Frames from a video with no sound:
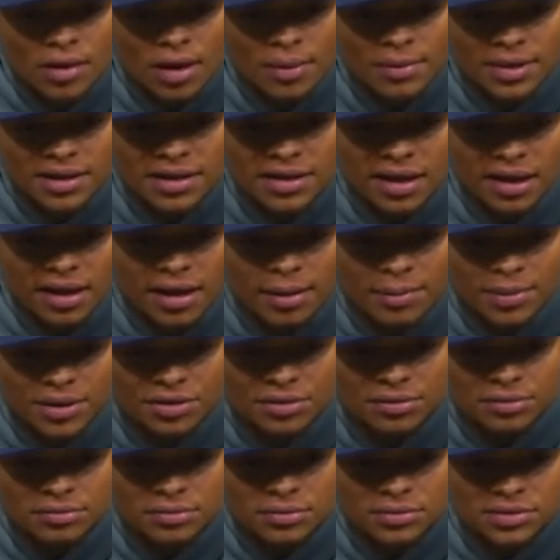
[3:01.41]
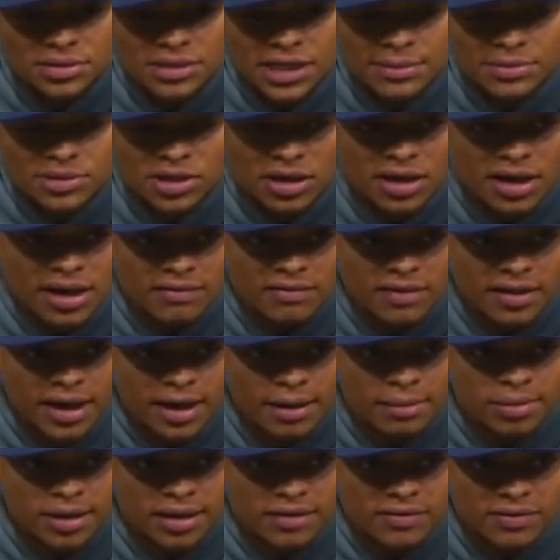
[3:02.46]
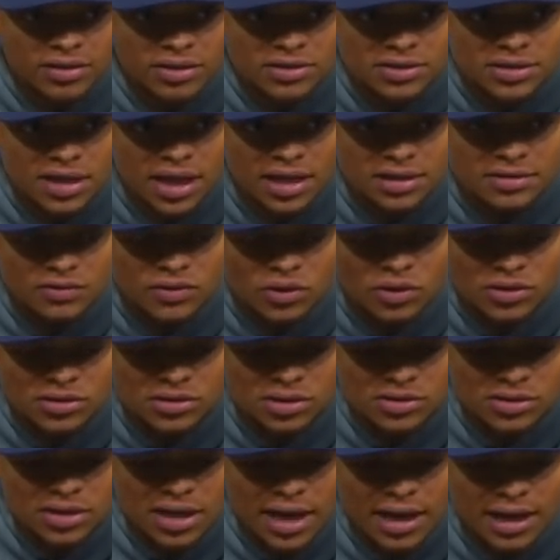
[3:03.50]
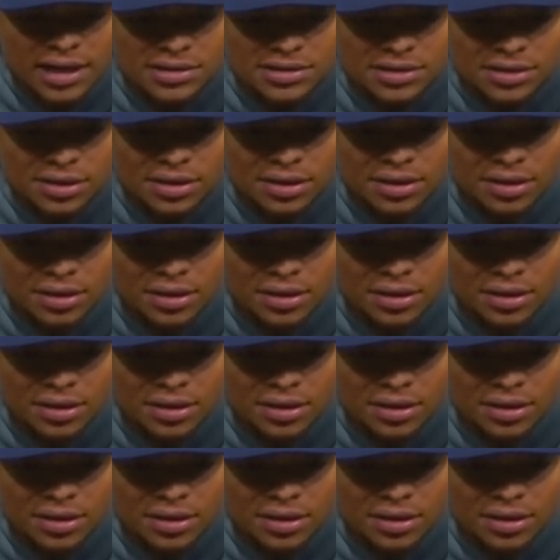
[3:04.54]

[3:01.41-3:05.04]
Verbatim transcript: mean, yeah. I mean, teams are gonna have the game plan for those guys. Of course, those guys are,